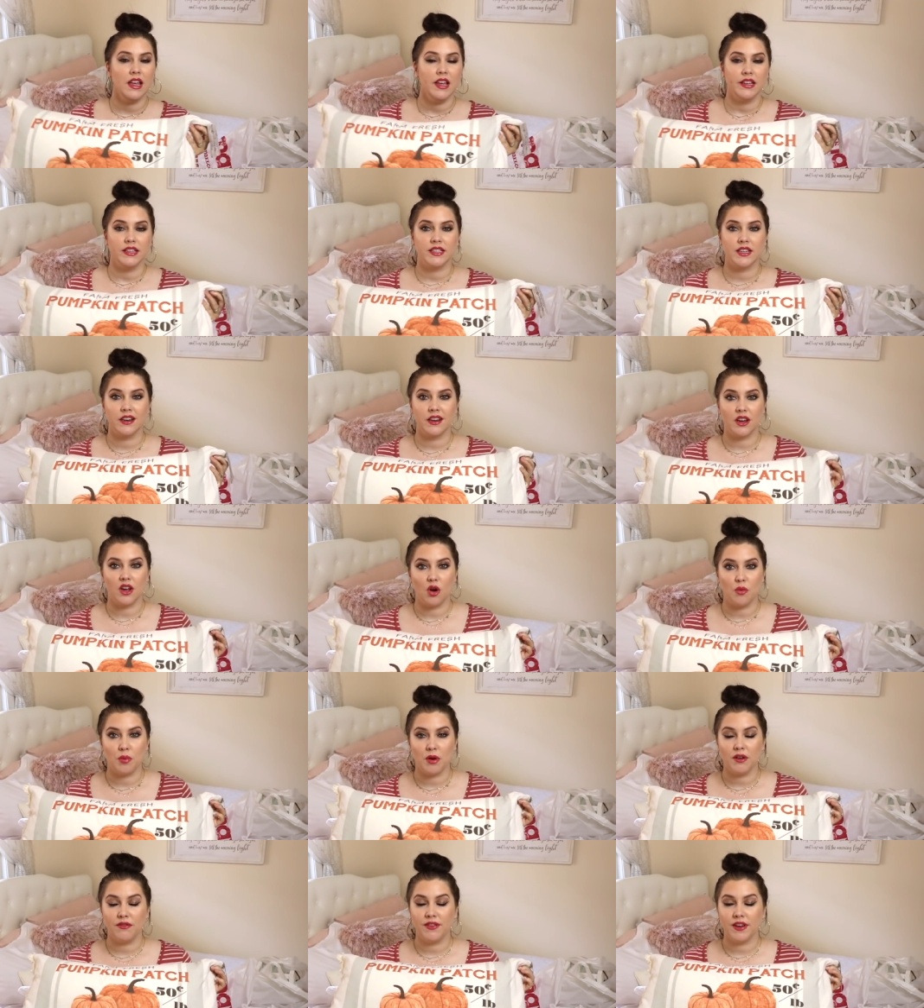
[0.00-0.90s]
It's going to go
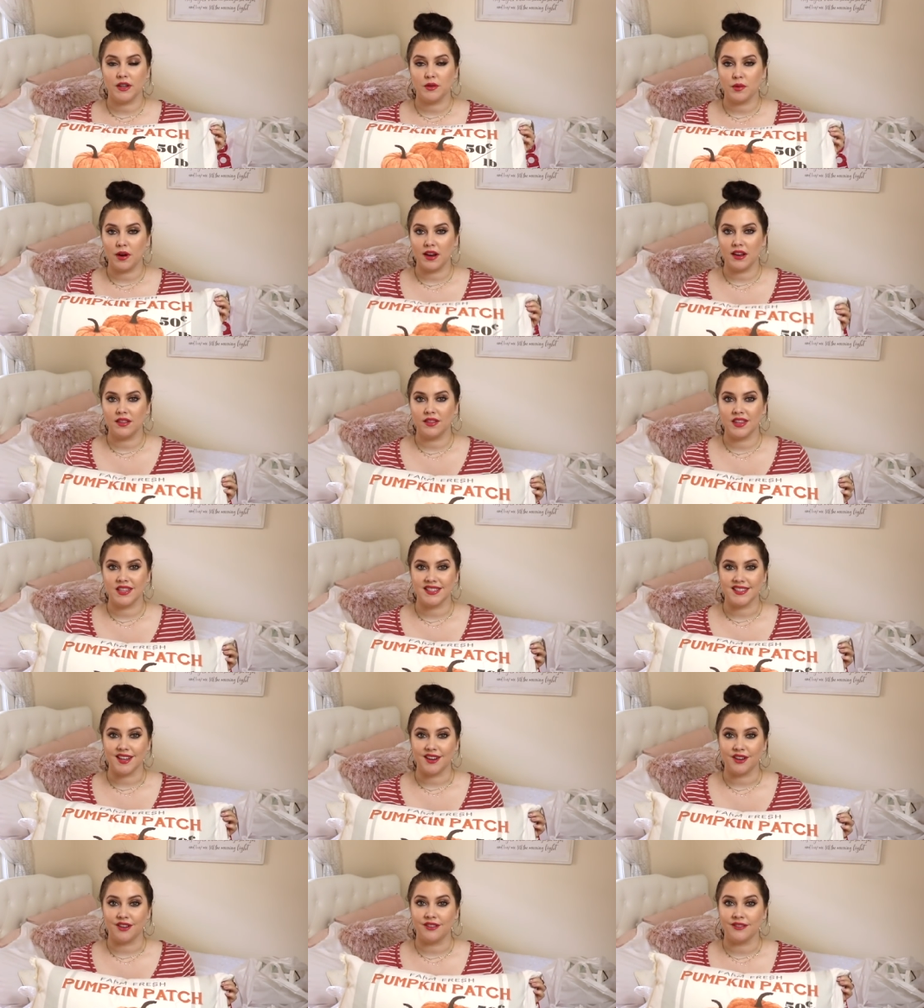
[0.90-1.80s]
perfect right in the
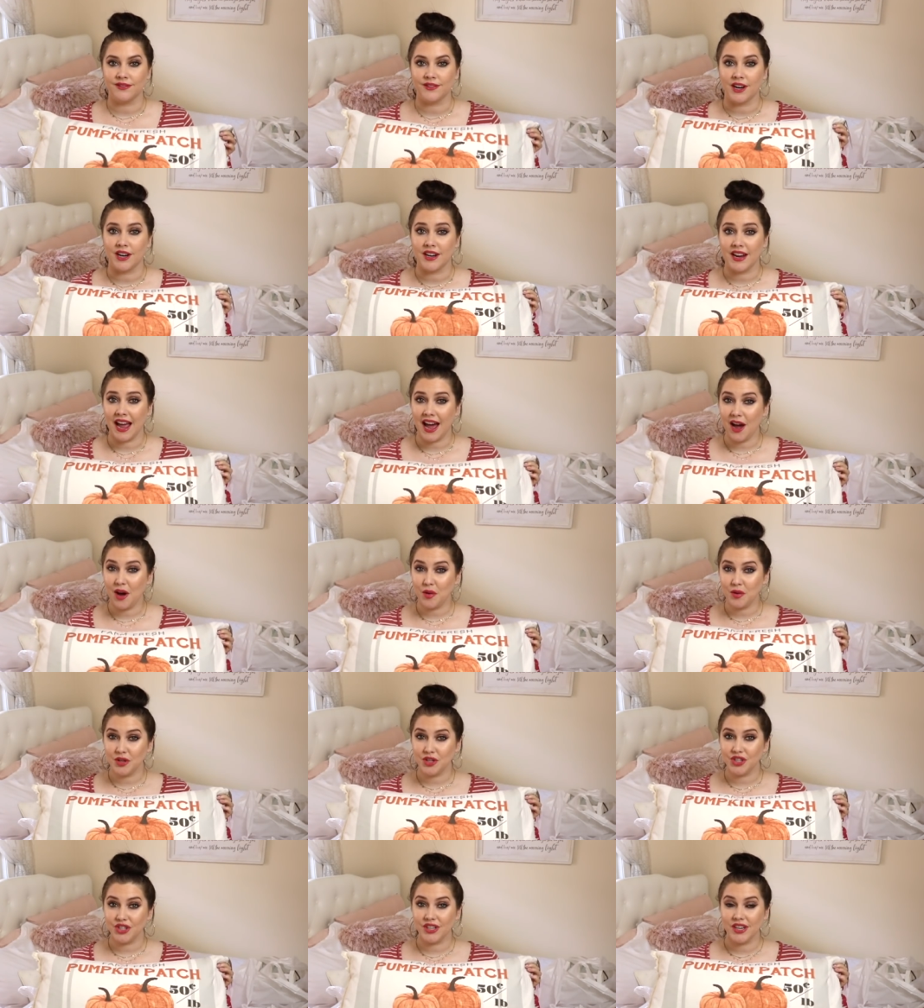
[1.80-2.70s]
center of our
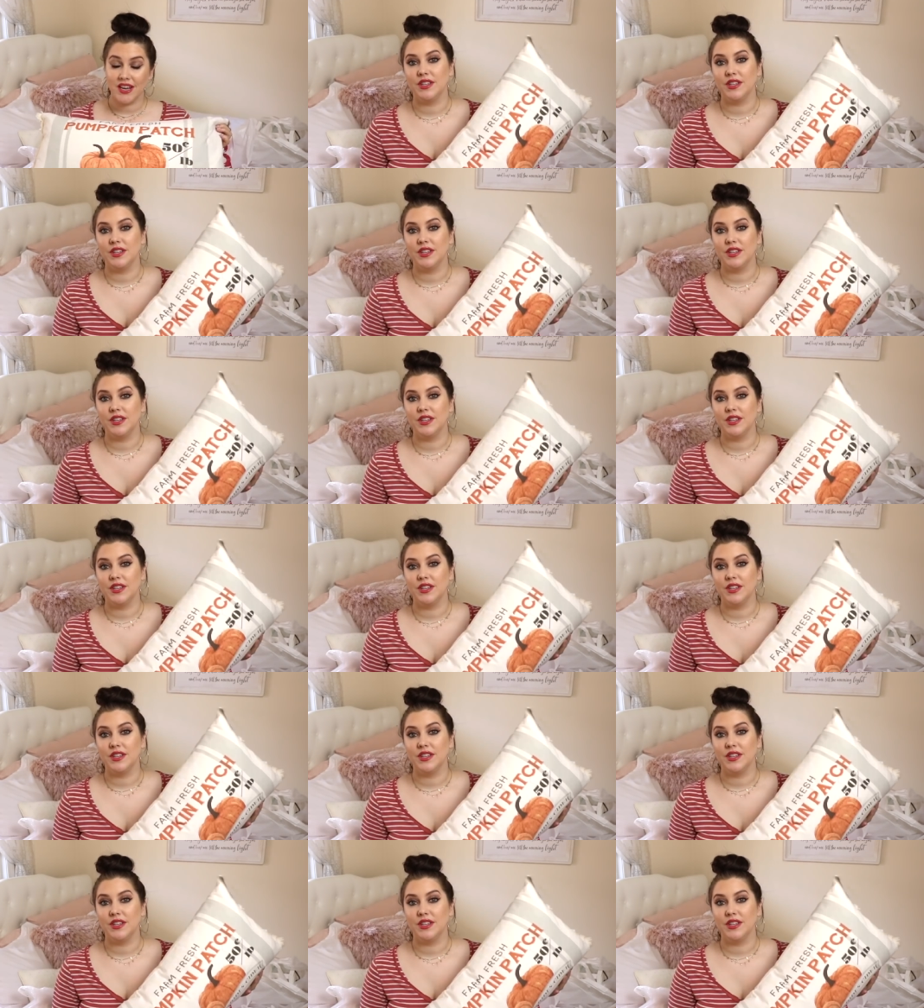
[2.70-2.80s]
couch.